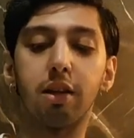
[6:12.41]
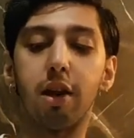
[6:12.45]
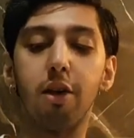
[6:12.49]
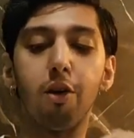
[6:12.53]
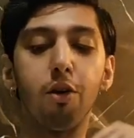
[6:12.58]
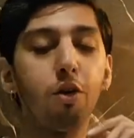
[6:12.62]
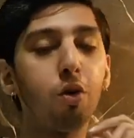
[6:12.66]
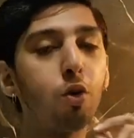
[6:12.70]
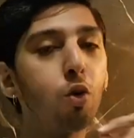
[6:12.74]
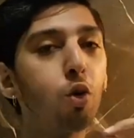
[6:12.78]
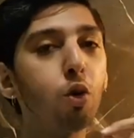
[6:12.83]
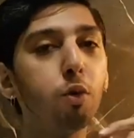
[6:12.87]

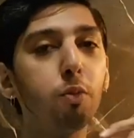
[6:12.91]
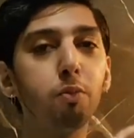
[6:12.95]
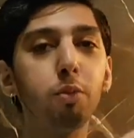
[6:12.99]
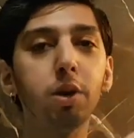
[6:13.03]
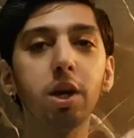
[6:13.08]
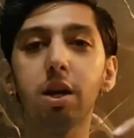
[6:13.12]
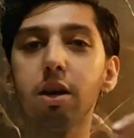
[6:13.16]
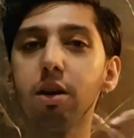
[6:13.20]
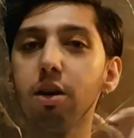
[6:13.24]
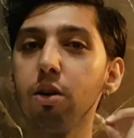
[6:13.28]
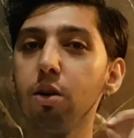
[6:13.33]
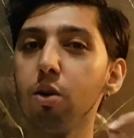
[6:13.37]
That root
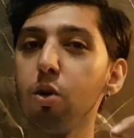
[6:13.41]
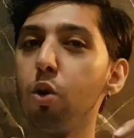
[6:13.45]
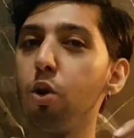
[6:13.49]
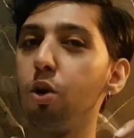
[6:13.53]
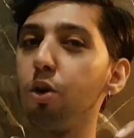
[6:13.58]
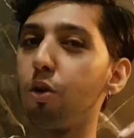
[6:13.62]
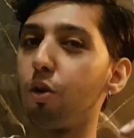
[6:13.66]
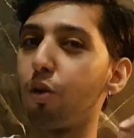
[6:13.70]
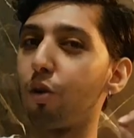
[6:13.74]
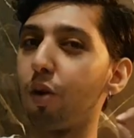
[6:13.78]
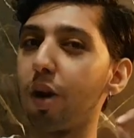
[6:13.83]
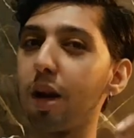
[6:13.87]
beer
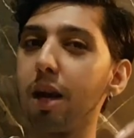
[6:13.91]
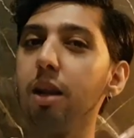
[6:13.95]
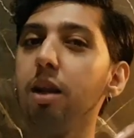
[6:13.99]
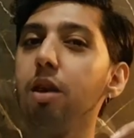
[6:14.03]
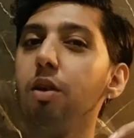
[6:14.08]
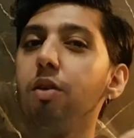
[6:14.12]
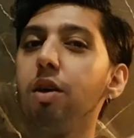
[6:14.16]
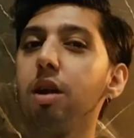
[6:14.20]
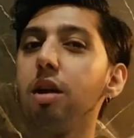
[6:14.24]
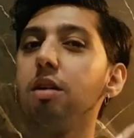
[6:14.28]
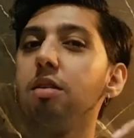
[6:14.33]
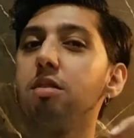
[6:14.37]
note
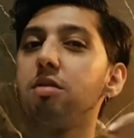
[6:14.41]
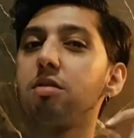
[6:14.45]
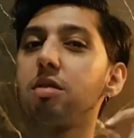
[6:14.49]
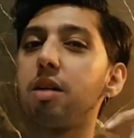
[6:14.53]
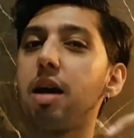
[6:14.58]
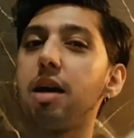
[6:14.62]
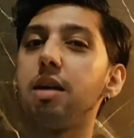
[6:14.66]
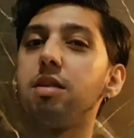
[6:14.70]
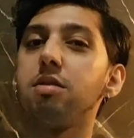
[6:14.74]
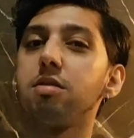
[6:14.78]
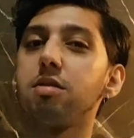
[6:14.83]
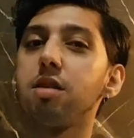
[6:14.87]
really
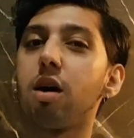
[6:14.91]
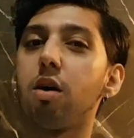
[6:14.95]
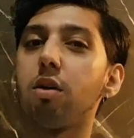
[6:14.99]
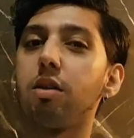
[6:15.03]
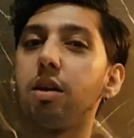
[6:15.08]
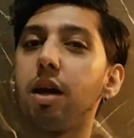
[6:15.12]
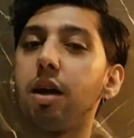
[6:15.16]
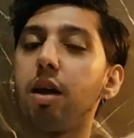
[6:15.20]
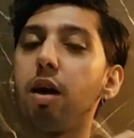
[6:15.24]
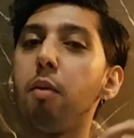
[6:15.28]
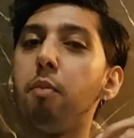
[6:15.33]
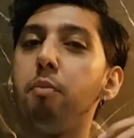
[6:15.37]
stands
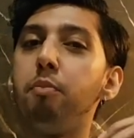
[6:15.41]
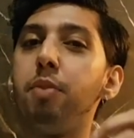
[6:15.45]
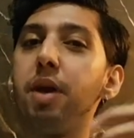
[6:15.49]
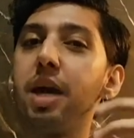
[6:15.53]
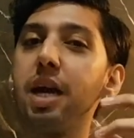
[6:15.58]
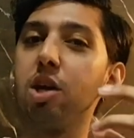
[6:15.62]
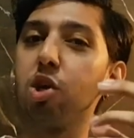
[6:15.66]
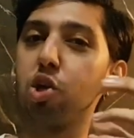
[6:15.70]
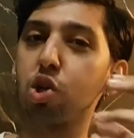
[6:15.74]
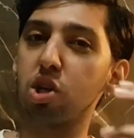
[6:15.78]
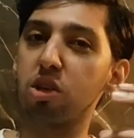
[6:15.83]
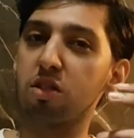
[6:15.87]
out. That
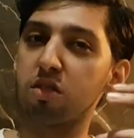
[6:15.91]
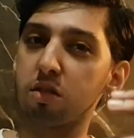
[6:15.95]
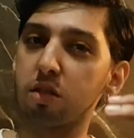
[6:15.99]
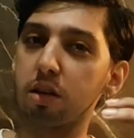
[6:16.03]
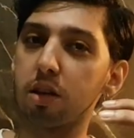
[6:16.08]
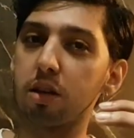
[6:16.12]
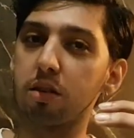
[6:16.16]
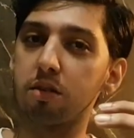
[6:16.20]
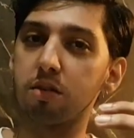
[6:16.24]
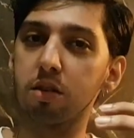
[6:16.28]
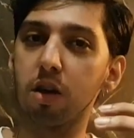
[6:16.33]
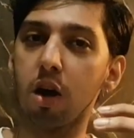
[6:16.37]

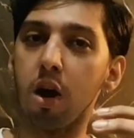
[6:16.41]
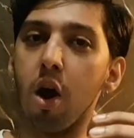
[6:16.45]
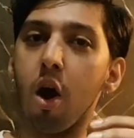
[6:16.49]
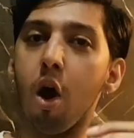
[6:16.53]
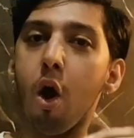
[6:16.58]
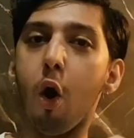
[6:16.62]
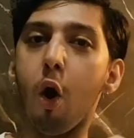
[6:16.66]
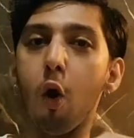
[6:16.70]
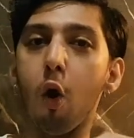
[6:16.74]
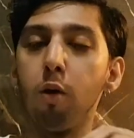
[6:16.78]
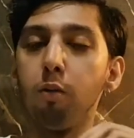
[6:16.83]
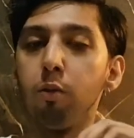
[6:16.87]
herbaceousness,
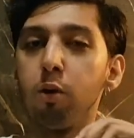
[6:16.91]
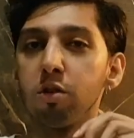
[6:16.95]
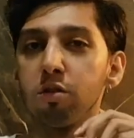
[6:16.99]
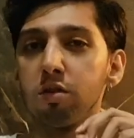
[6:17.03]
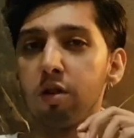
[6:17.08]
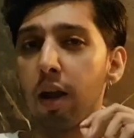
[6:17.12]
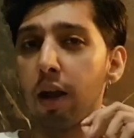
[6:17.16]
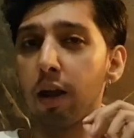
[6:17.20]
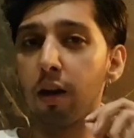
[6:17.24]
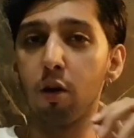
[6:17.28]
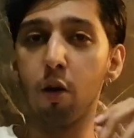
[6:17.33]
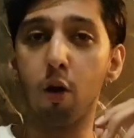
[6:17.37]

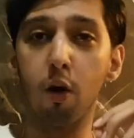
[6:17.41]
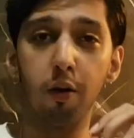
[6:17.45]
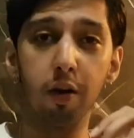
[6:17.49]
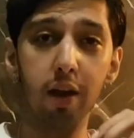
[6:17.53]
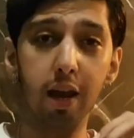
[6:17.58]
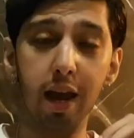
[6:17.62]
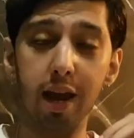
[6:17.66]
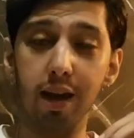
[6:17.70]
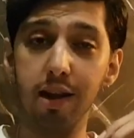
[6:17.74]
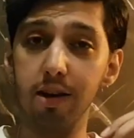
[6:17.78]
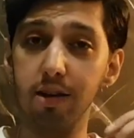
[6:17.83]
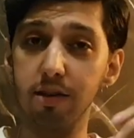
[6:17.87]
almost like
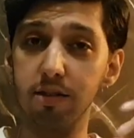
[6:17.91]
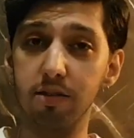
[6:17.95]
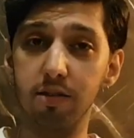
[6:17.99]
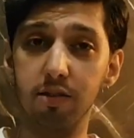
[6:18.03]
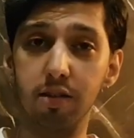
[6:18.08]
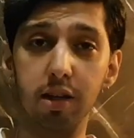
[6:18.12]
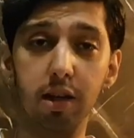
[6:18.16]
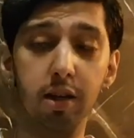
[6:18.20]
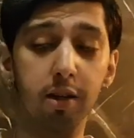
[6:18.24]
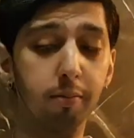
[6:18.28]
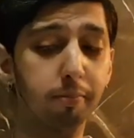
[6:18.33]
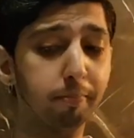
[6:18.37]
coriander
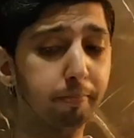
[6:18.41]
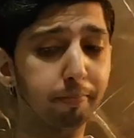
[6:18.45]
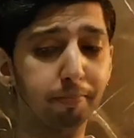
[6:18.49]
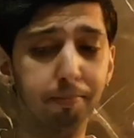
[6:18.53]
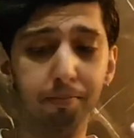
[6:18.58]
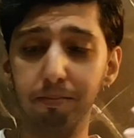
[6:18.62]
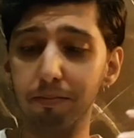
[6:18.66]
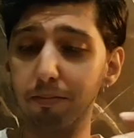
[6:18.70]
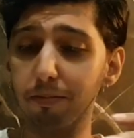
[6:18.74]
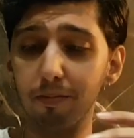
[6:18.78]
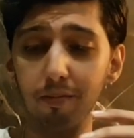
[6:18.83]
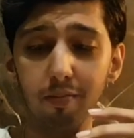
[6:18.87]
seed,
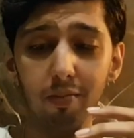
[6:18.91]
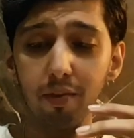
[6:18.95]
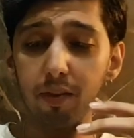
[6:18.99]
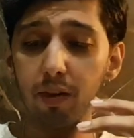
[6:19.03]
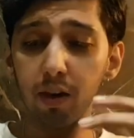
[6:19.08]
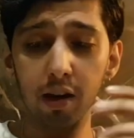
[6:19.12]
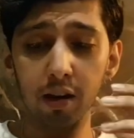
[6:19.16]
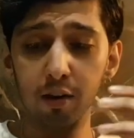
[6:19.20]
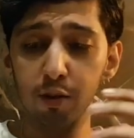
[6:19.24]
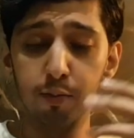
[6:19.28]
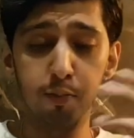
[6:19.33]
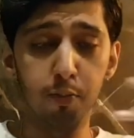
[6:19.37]

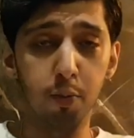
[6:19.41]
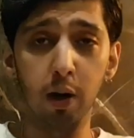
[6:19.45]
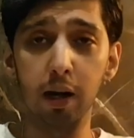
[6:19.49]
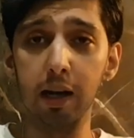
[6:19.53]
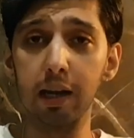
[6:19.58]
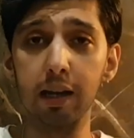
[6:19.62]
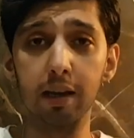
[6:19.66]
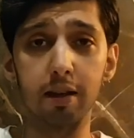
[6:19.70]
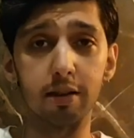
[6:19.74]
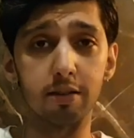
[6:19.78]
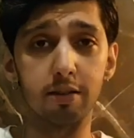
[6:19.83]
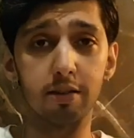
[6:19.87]
is
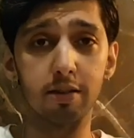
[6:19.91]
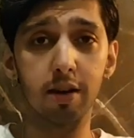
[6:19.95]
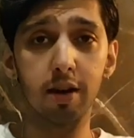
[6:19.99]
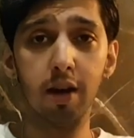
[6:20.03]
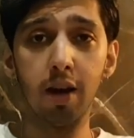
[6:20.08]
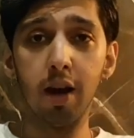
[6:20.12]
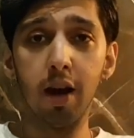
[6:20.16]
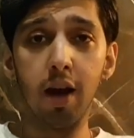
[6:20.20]
brilliant.